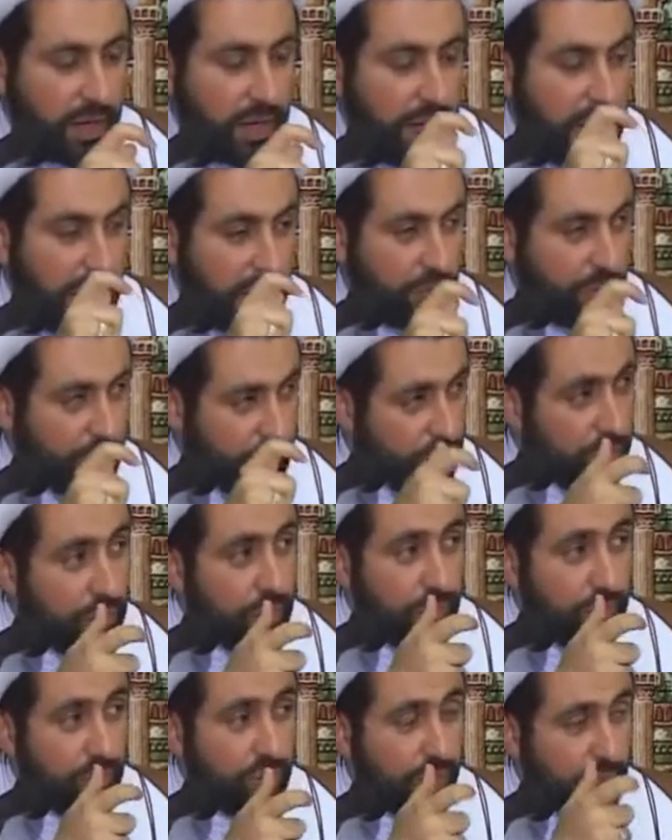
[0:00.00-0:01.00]
according
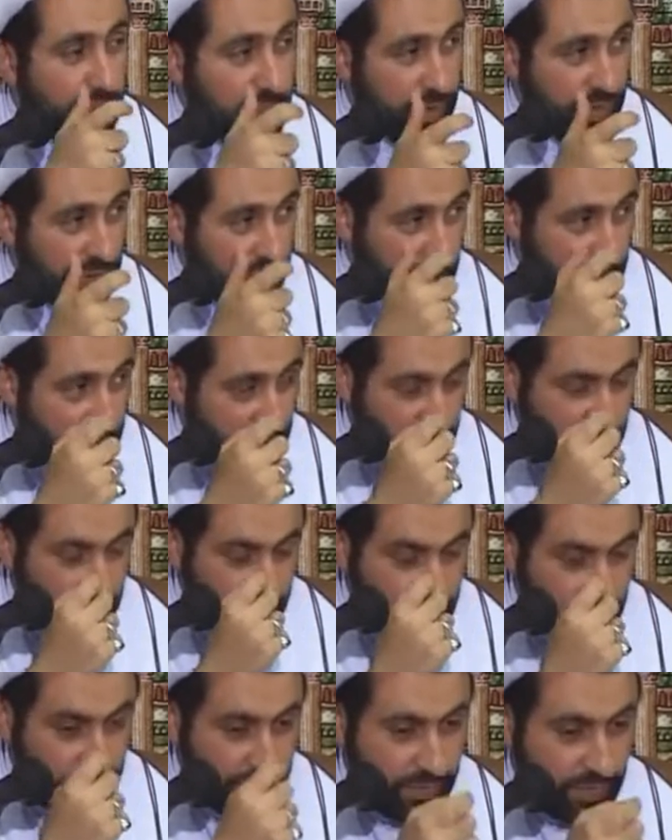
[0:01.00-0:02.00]
to
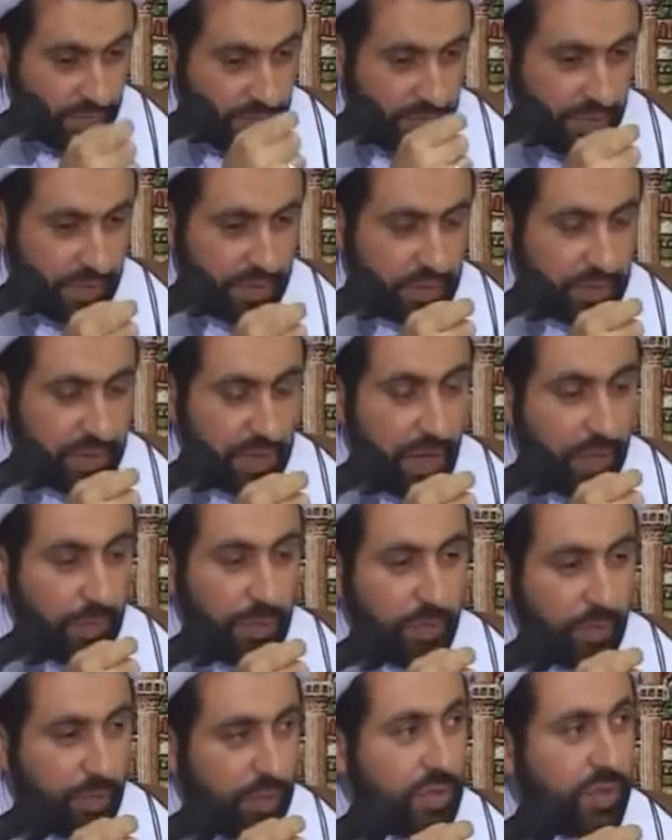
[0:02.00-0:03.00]

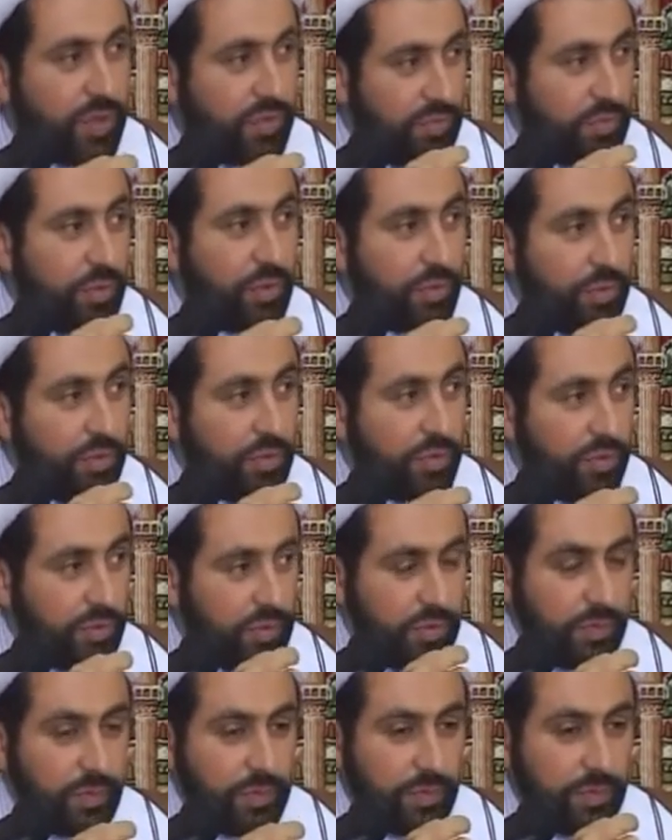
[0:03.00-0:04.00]
Islamic point of view,
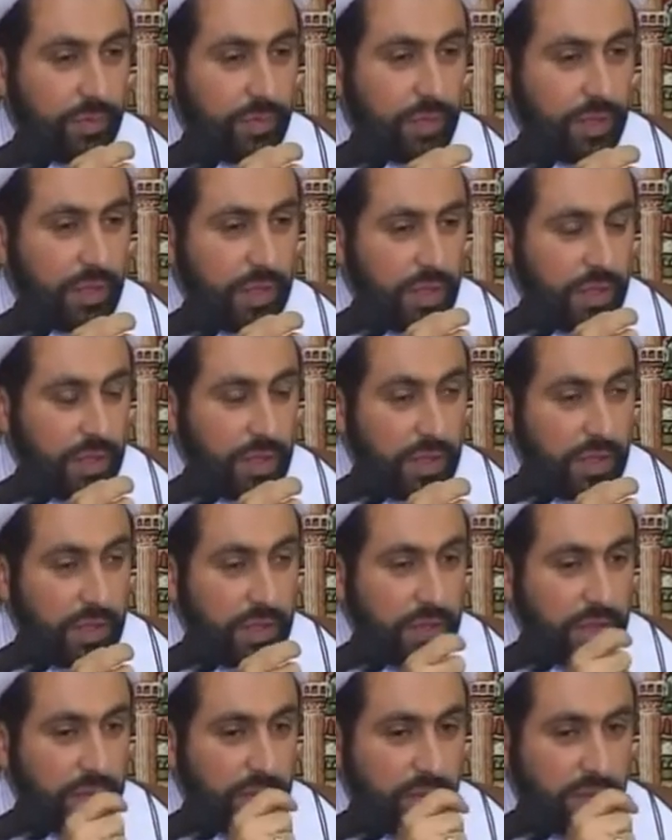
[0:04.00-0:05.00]

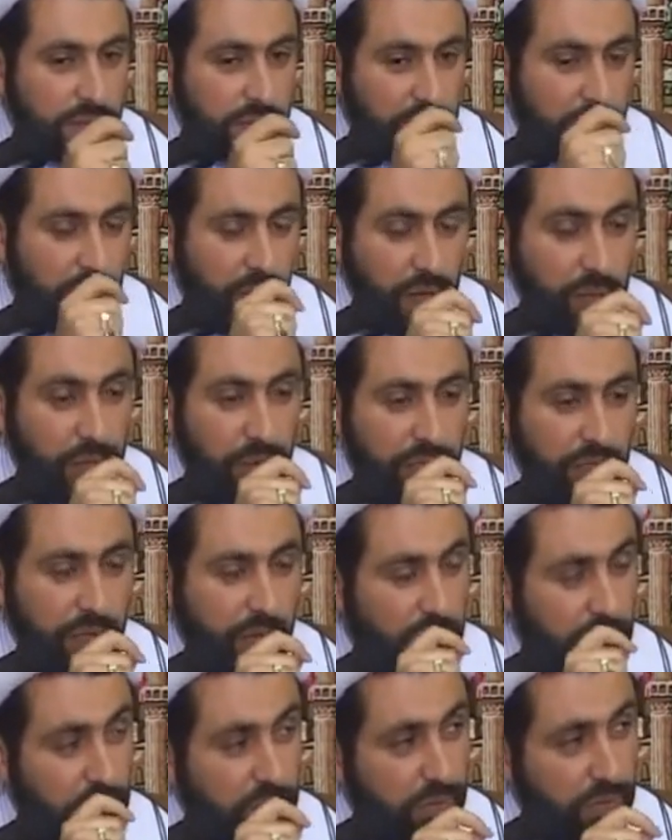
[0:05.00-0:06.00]
the time of
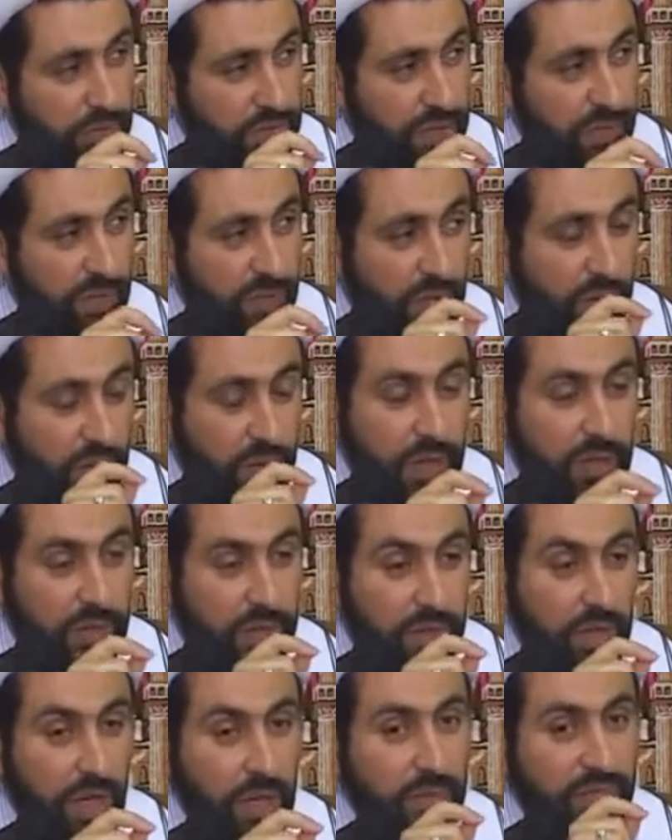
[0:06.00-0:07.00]
Akhir al-Zaman,
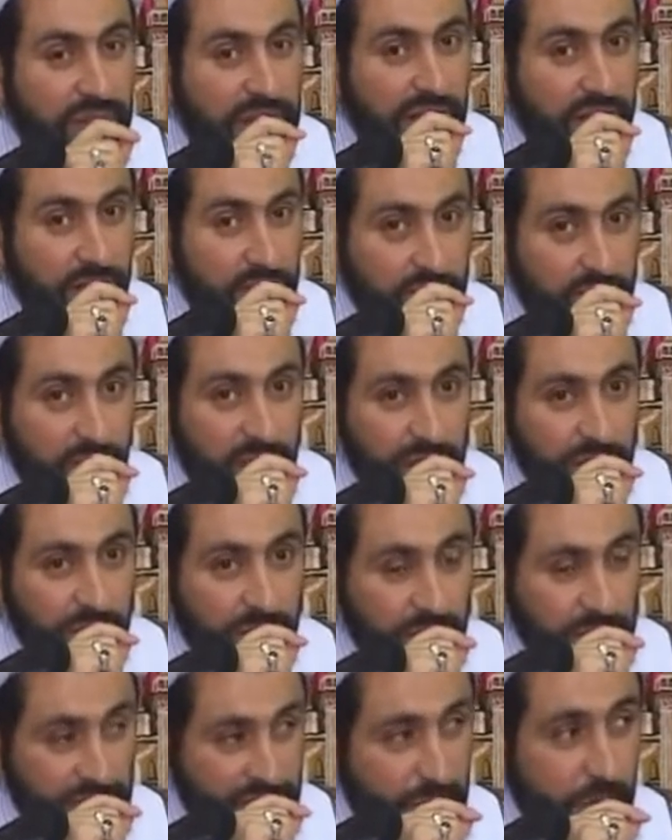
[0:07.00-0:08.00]
the time of advent of
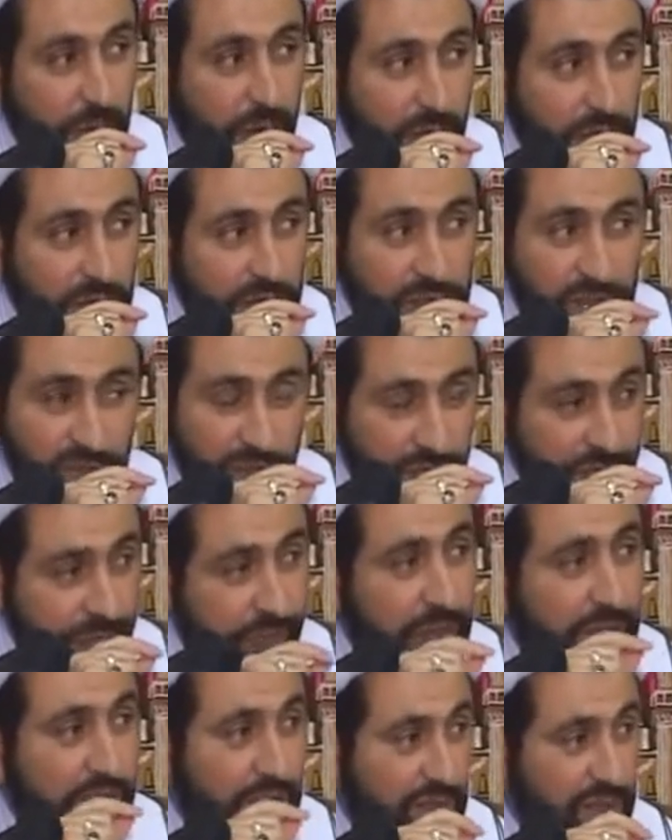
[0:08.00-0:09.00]
Imam al-Zaman, is not
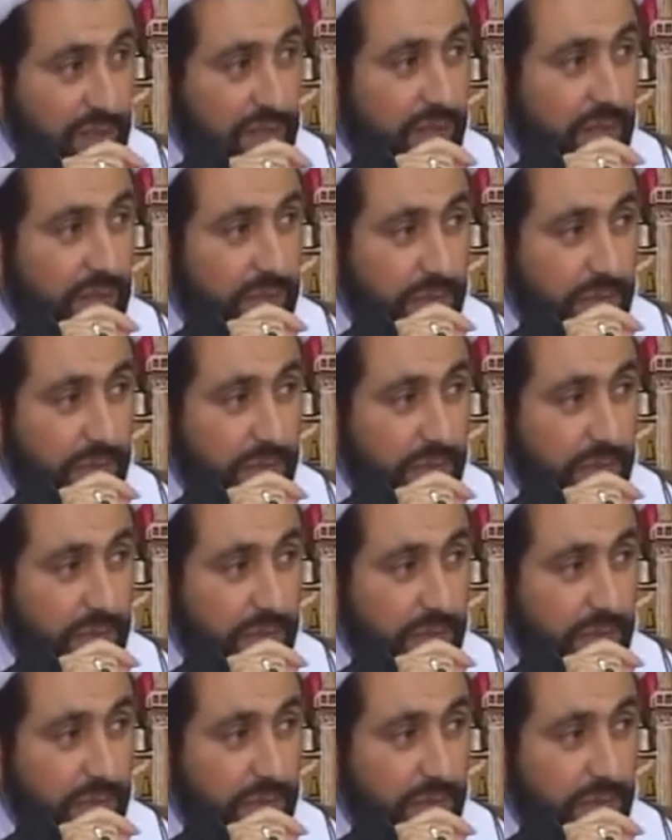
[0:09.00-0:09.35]
fixed.